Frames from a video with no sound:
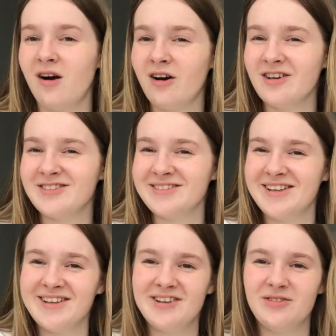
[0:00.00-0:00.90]
aren't
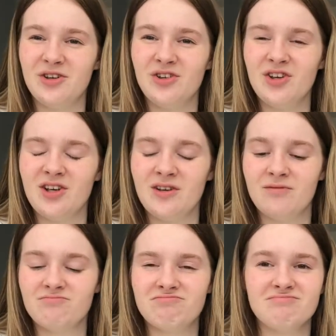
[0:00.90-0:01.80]
like really
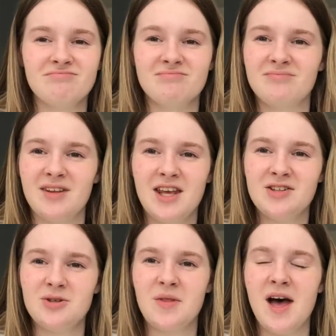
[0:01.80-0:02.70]

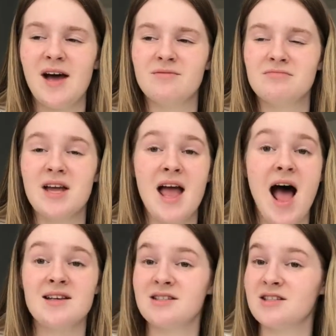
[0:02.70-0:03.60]
into that,
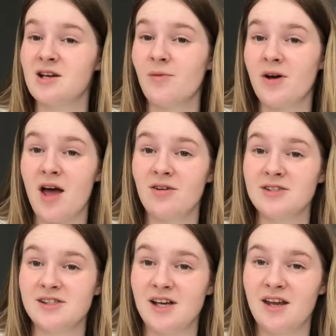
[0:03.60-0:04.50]
ask someone
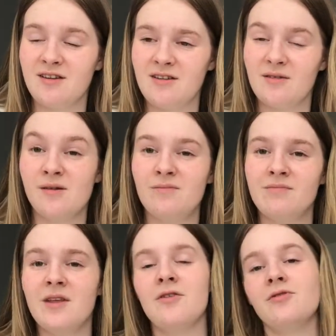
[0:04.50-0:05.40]
else. Like
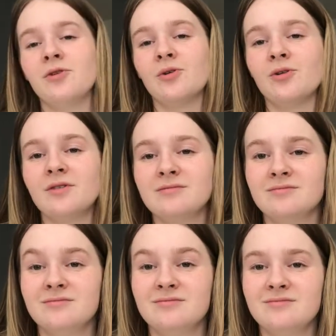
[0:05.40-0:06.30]
if you're
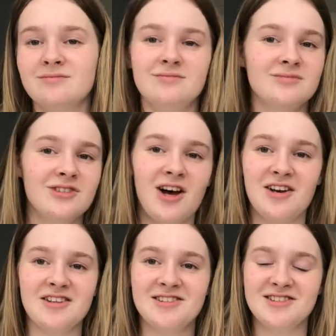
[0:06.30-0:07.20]

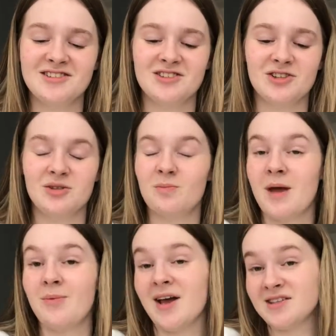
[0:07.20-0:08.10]
not an adult,
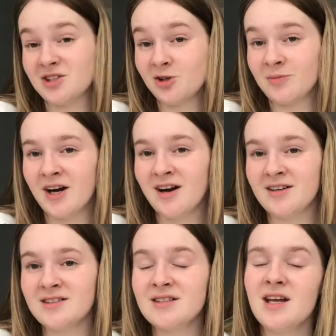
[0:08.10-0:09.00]
maybe ask your
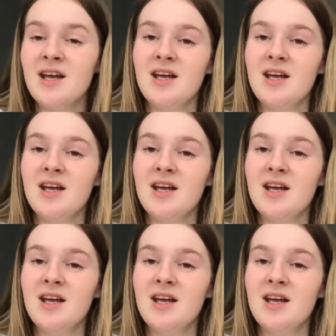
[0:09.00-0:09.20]
parents.